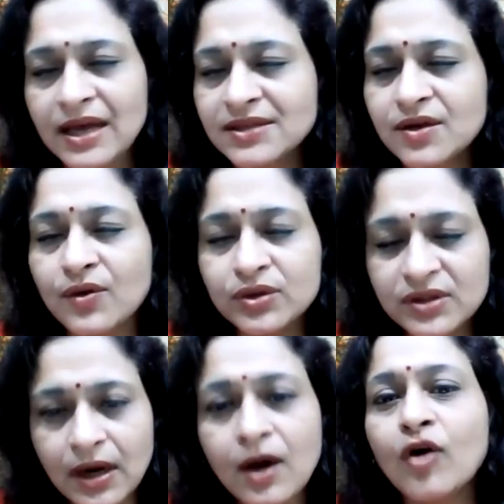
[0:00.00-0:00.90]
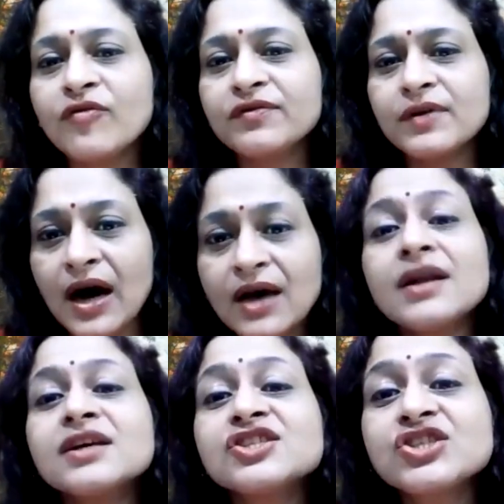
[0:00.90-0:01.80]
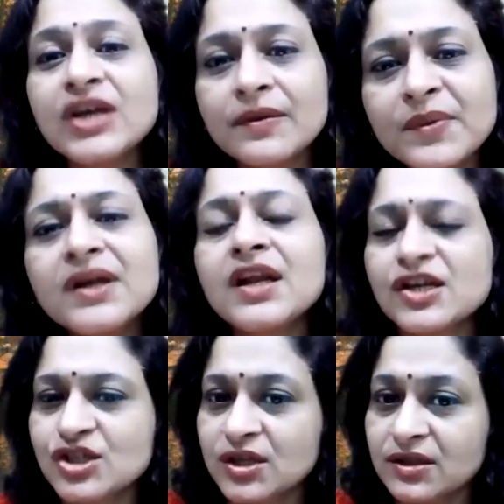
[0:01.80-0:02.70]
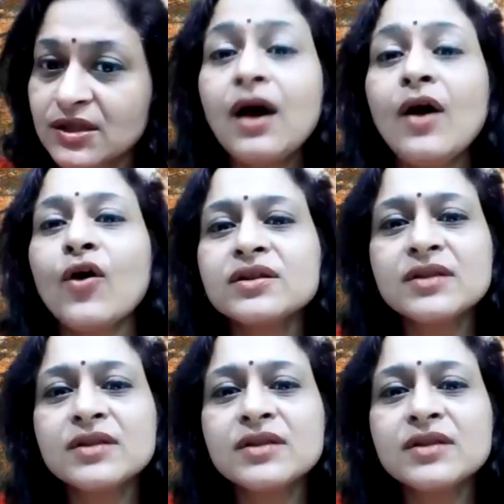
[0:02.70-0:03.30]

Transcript: has the Gotra of our Janma Nakshatra